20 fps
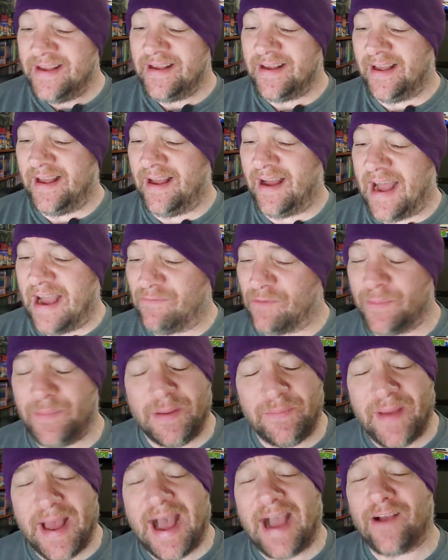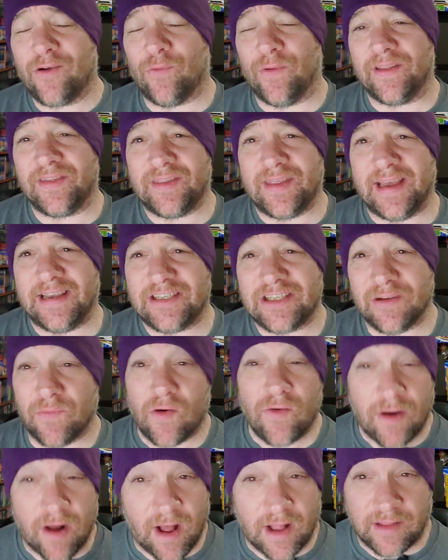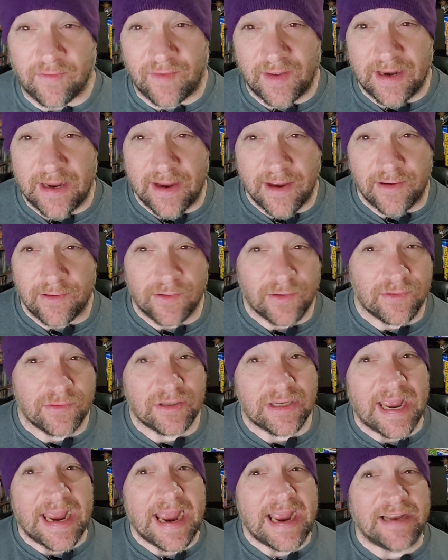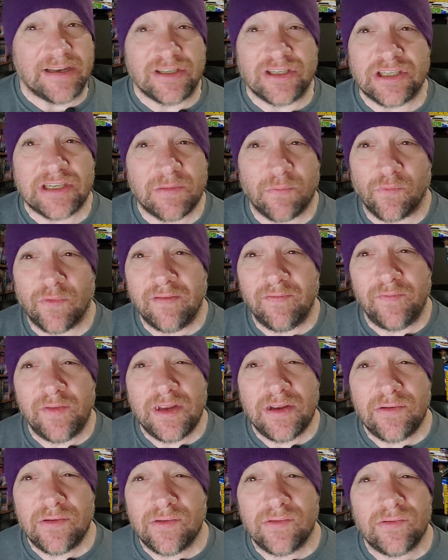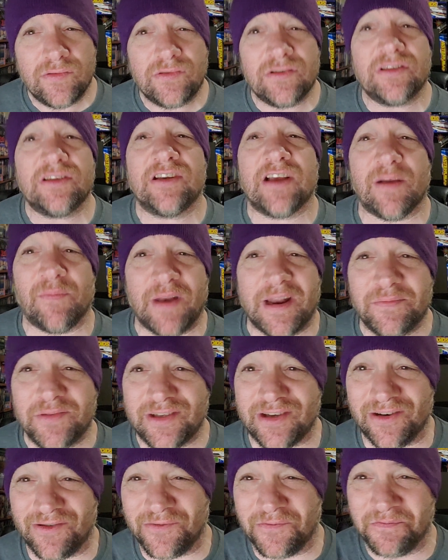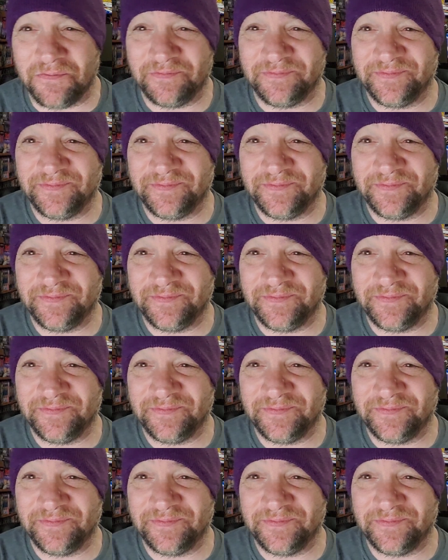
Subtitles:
I will be back with some more haul videos and some reviews coming up soon.